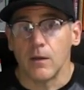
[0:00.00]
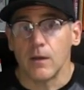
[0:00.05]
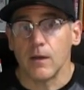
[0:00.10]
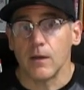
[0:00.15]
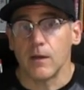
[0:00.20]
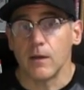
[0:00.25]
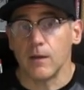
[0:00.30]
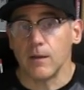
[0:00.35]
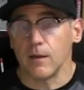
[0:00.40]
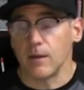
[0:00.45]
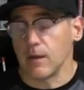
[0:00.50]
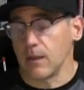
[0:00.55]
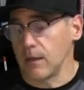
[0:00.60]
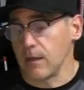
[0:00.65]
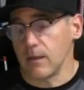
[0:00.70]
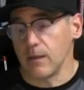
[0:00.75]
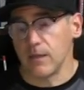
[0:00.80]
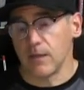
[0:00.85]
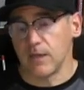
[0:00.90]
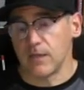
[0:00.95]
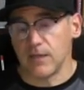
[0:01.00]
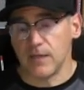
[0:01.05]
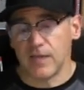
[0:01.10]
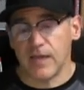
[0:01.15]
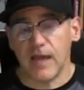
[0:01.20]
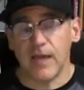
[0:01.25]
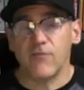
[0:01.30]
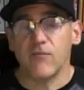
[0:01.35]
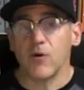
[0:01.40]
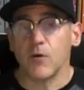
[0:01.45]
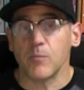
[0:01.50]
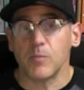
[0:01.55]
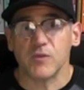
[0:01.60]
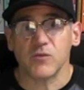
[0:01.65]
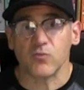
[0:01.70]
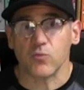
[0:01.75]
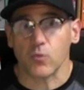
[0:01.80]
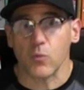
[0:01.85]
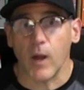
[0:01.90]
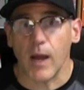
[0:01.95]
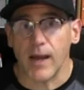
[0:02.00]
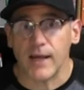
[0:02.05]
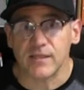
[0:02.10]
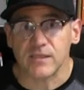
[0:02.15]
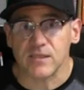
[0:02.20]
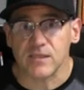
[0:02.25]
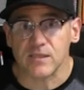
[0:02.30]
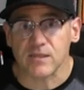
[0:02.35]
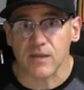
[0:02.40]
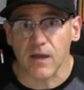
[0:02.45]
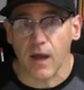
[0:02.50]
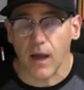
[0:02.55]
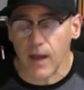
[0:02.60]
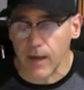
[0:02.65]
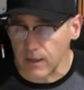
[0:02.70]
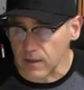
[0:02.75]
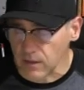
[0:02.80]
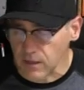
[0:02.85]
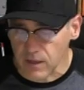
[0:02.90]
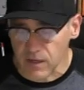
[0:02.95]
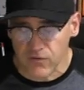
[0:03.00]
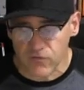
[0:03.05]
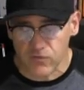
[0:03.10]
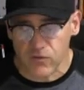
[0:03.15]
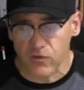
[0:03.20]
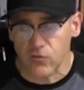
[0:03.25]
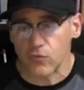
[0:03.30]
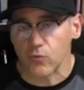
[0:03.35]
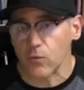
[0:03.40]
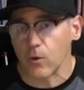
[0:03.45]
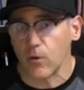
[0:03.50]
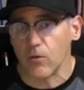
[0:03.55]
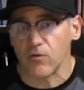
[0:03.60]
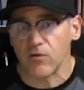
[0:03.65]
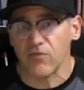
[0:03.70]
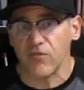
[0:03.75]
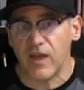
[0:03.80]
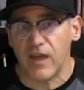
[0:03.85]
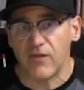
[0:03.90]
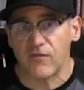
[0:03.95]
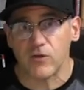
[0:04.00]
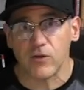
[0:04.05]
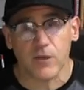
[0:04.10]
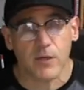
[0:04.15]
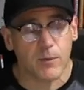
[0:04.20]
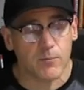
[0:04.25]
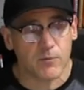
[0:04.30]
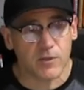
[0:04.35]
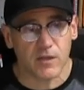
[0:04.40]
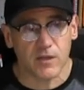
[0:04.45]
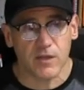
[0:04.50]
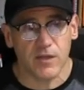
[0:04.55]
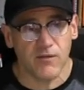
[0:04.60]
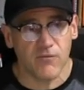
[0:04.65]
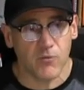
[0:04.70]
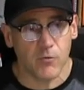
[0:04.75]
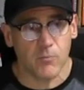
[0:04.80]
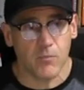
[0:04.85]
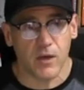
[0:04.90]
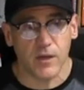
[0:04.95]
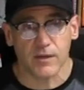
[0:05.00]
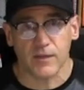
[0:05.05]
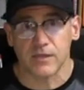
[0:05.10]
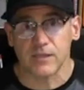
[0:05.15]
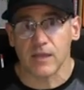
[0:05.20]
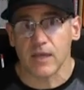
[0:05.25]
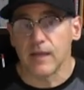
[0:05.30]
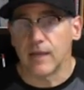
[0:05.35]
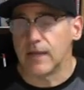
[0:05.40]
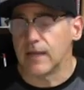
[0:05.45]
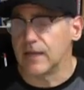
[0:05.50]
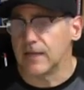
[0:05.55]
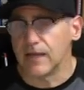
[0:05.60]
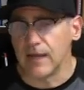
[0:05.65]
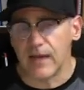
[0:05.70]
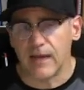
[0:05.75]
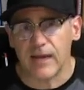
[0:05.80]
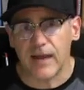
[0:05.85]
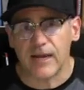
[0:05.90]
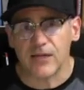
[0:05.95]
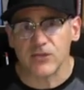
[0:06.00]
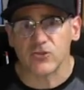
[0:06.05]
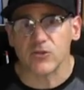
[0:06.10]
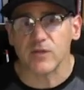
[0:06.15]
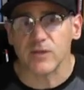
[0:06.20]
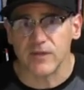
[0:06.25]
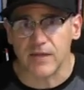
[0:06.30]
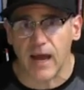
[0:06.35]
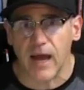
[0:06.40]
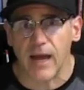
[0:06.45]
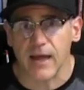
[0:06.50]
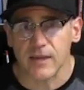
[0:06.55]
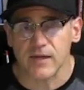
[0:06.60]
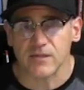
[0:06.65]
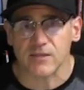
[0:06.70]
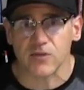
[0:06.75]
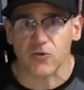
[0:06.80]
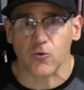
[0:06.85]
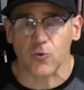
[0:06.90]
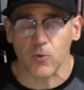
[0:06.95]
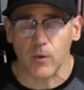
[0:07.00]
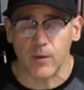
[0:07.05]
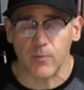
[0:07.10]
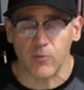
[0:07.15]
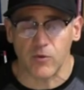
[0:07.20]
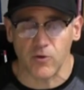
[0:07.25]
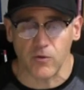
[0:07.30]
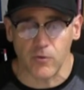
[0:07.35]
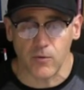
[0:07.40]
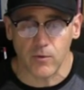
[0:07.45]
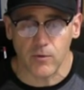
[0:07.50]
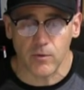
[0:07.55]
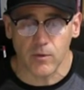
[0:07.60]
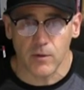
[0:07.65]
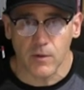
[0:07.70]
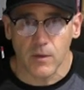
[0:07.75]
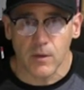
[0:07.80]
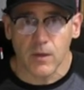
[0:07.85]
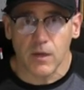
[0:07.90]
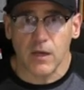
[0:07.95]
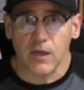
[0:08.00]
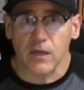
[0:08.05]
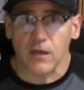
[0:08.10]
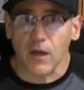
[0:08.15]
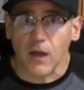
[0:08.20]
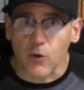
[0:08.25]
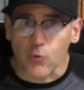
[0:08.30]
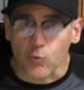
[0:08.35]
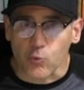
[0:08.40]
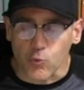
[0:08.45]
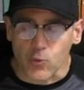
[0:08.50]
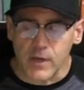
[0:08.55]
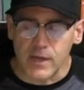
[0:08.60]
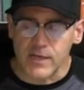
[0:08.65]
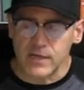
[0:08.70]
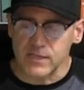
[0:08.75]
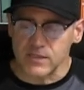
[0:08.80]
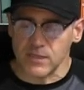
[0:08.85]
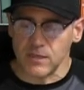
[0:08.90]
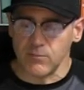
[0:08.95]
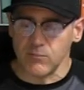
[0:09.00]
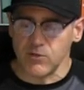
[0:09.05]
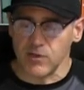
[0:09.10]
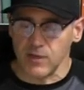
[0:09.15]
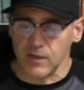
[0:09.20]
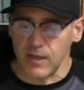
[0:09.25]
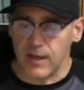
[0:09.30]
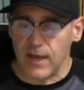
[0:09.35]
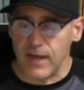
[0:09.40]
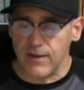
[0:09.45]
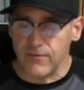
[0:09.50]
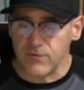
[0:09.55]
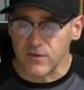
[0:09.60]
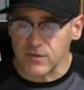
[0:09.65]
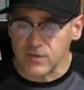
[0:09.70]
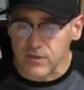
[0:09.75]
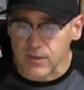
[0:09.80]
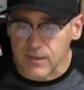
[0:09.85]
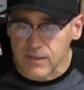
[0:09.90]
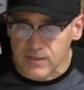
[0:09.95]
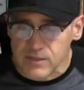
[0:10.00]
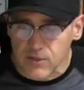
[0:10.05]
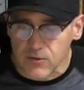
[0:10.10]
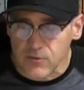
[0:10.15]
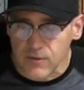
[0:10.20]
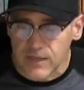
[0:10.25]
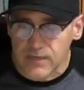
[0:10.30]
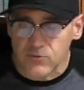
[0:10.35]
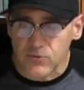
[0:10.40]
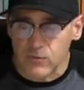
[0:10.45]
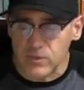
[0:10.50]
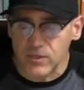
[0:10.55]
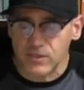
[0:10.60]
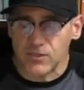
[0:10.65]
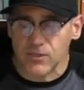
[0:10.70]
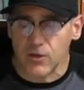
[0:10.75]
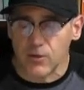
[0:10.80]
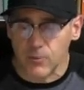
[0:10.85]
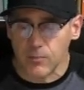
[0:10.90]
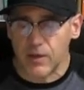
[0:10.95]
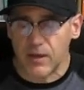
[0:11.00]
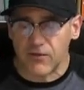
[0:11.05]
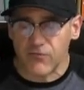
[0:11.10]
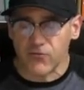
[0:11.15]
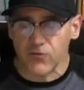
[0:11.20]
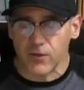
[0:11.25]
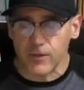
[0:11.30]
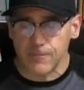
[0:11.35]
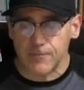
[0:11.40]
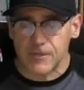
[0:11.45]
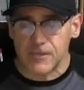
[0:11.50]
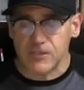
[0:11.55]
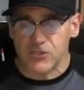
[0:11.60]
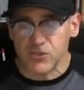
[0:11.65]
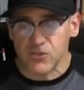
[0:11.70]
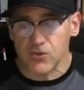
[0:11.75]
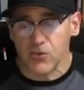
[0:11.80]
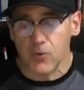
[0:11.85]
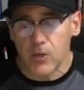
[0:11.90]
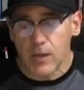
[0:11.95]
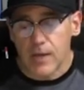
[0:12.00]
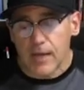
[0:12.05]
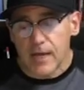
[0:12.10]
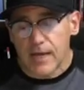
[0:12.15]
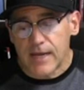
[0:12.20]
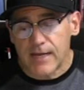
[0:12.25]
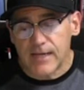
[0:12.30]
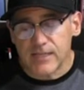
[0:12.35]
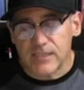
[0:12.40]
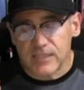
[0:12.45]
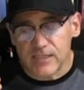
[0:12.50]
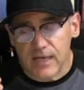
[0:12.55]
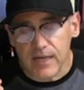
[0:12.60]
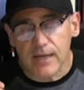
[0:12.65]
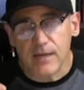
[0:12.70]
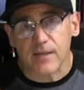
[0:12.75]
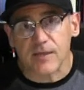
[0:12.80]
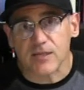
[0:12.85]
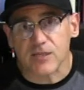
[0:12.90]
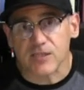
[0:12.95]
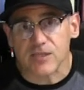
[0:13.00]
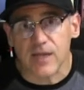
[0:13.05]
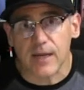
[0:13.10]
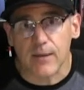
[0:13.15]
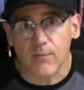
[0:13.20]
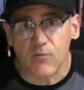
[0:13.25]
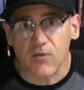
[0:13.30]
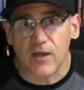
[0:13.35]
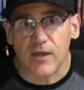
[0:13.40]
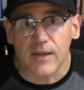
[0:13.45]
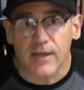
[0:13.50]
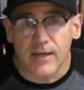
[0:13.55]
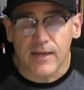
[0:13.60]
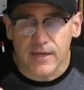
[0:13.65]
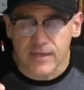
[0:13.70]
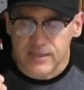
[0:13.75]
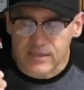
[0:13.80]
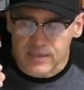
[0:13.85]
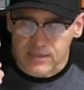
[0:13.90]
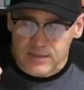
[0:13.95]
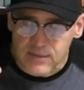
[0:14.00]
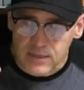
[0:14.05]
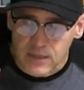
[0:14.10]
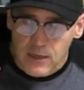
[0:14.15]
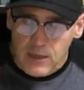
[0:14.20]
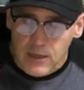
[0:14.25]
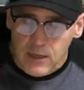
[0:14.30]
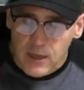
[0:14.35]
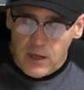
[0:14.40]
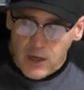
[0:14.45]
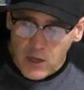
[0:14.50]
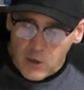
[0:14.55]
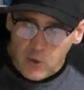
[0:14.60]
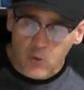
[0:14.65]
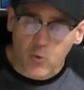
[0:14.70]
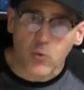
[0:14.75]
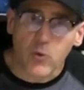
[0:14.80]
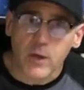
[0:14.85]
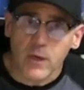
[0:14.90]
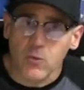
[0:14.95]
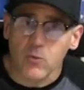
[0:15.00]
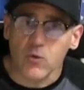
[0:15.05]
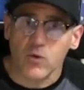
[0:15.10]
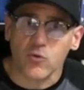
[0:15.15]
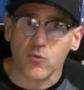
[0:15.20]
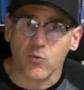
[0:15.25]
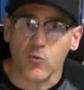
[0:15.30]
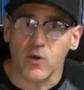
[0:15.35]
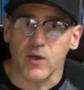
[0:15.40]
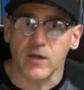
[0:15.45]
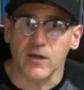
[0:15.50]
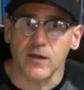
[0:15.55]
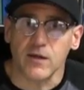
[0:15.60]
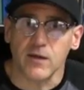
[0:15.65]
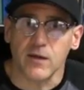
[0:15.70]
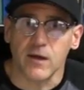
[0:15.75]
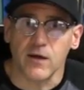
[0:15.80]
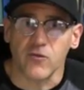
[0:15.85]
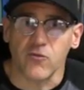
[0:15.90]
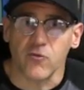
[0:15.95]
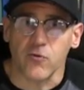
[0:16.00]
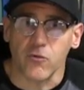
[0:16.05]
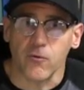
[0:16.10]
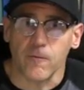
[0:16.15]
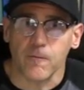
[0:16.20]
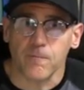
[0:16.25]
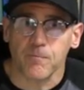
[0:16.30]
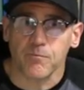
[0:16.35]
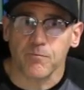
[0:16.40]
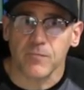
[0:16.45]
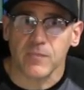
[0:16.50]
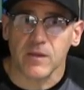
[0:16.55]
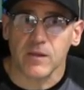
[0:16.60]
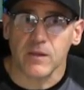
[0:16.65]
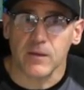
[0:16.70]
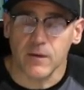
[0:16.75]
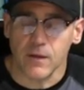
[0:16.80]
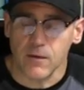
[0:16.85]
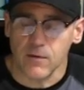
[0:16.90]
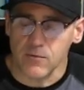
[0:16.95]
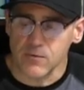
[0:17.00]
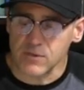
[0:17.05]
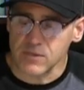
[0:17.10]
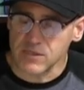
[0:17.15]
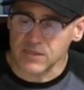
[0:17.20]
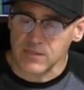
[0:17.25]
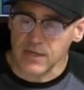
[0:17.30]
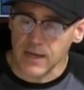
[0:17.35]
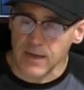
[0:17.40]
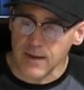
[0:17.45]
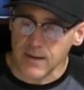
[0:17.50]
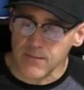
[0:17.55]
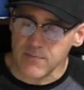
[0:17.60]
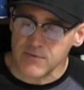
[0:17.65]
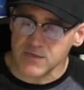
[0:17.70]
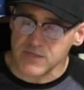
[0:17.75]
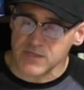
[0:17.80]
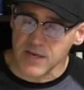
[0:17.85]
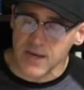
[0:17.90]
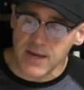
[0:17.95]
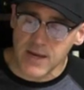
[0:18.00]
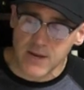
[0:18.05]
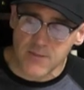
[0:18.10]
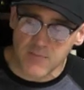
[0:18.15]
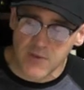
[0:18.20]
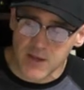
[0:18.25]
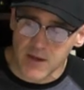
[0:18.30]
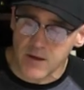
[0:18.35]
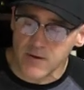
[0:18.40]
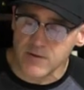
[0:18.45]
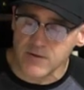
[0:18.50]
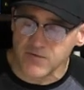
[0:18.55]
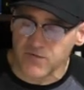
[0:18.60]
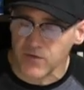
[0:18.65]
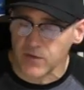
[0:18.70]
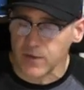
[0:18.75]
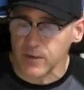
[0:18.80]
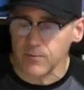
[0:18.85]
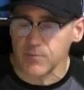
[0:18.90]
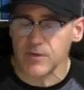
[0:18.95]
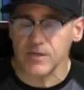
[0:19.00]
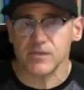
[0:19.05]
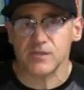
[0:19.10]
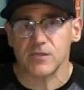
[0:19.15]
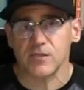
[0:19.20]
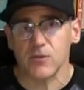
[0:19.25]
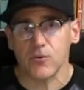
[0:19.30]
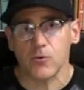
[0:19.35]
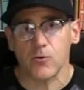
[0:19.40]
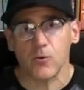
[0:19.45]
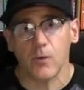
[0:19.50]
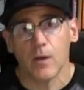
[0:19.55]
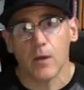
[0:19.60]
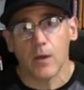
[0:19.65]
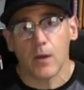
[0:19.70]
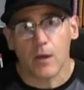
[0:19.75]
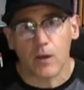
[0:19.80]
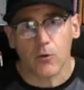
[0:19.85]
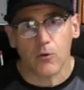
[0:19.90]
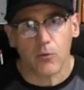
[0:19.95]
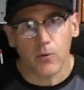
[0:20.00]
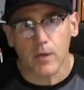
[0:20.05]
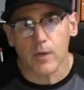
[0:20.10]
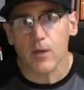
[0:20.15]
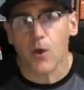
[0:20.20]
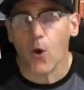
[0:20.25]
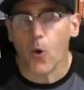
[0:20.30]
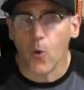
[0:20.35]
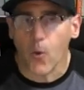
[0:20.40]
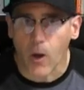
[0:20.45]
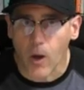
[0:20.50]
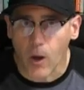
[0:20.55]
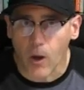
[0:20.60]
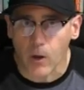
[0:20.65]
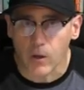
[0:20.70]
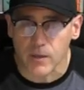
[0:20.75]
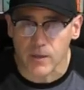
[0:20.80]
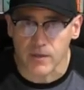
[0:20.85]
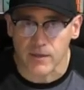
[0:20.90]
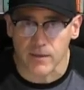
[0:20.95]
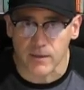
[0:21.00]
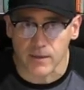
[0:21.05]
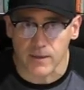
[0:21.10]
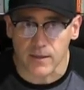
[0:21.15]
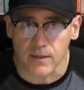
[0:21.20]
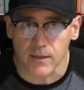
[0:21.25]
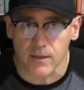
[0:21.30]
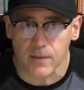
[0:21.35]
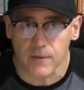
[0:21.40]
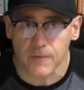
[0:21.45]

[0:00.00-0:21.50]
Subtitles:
He gave up his rights as God, left the throne of heaven, come to live among us, and actually died as a criminal. And God raised him to life. So that's what he's talking about in Philippians 2. And he's saying the same thing. He says, agree with one another. You know, the same there as Philippians 2. Agree wholeheartedly.